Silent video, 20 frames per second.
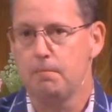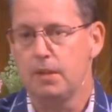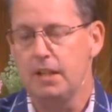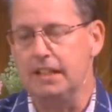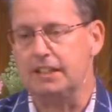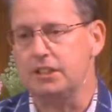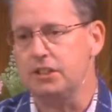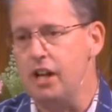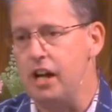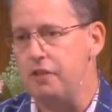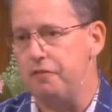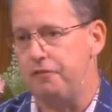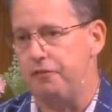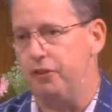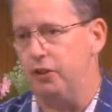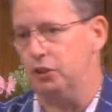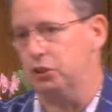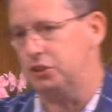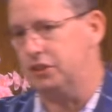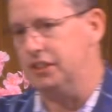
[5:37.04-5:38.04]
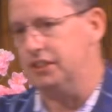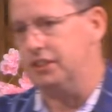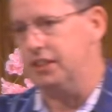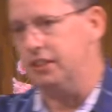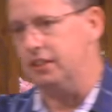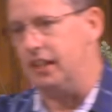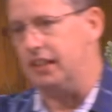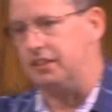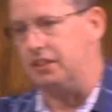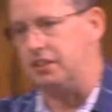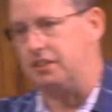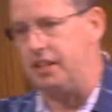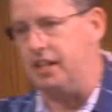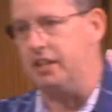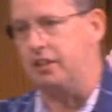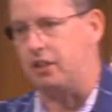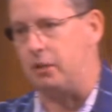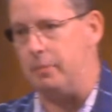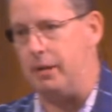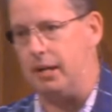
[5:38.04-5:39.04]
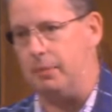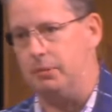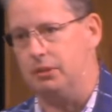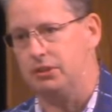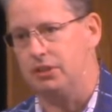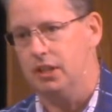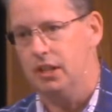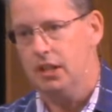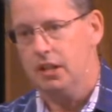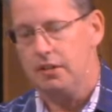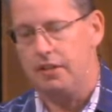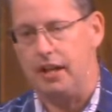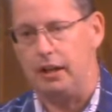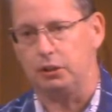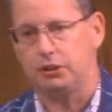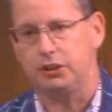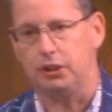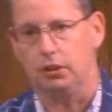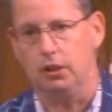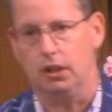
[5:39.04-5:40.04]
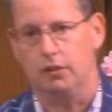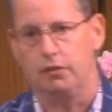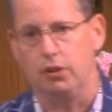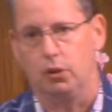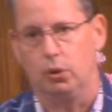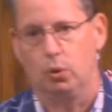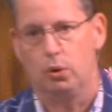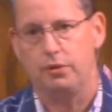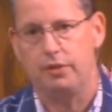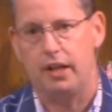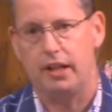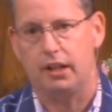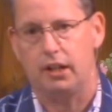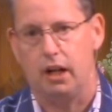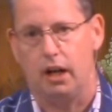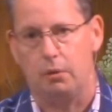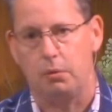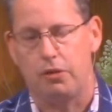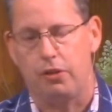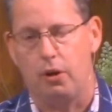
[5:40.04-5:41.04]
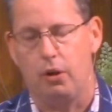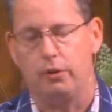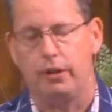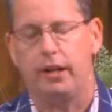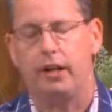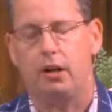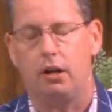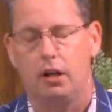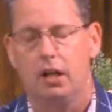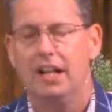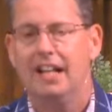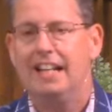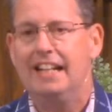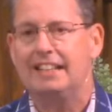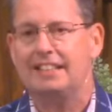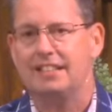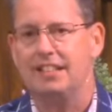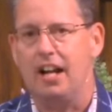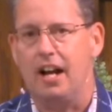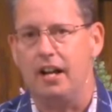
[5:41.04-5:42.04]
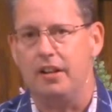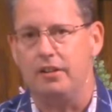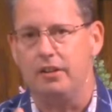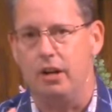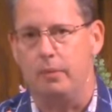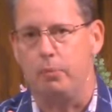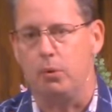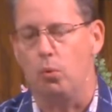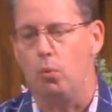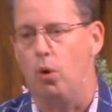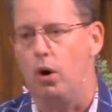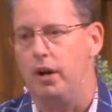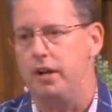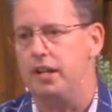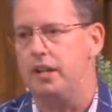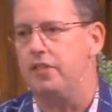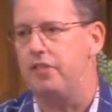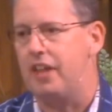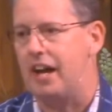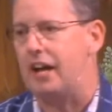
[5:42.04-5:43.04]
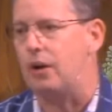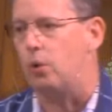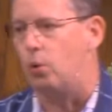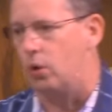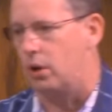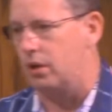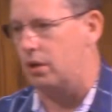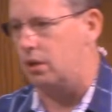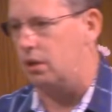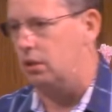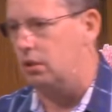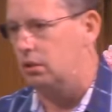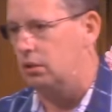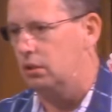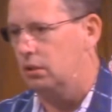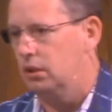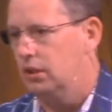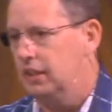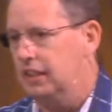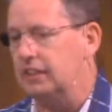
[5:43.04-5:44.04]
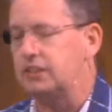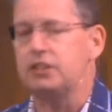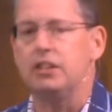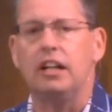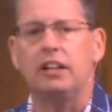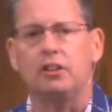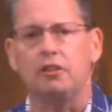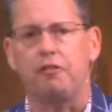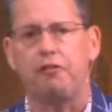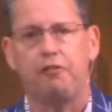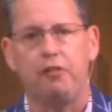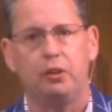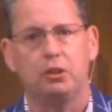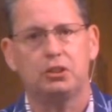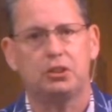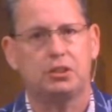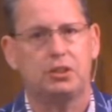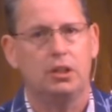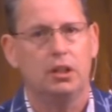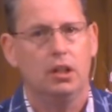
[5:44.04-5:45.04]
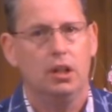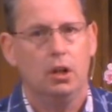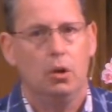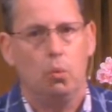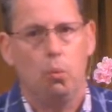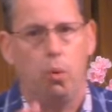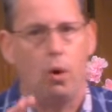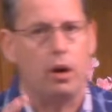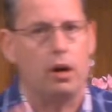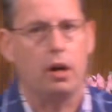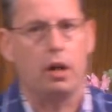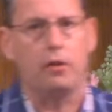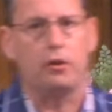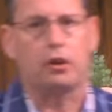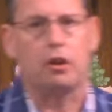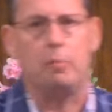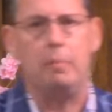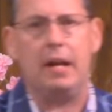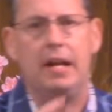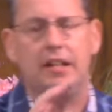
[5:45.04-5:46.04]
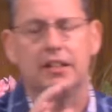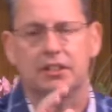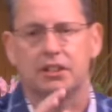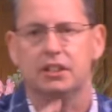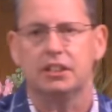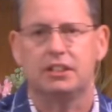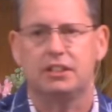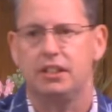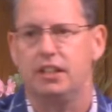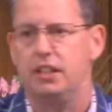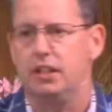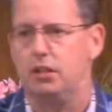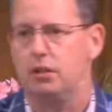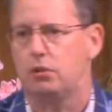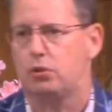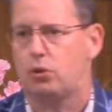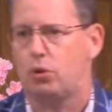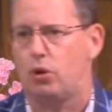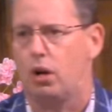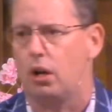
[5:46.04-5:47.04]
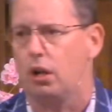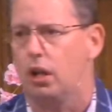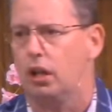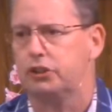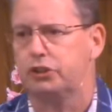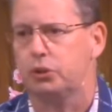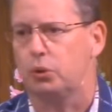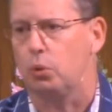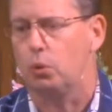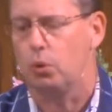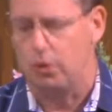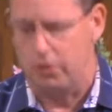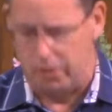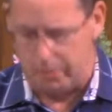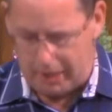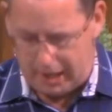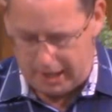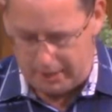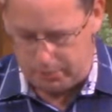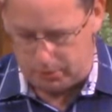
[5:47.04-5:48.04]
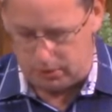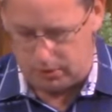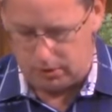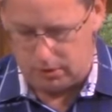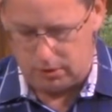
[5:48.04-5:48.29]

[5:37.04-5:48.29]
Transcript: It's not first as in like the Ten Commandments, thou shalt love the Lord thy God with all thy heart. It's not number one in that order. It's not the first one another command that's listed in chronological order of the Bible.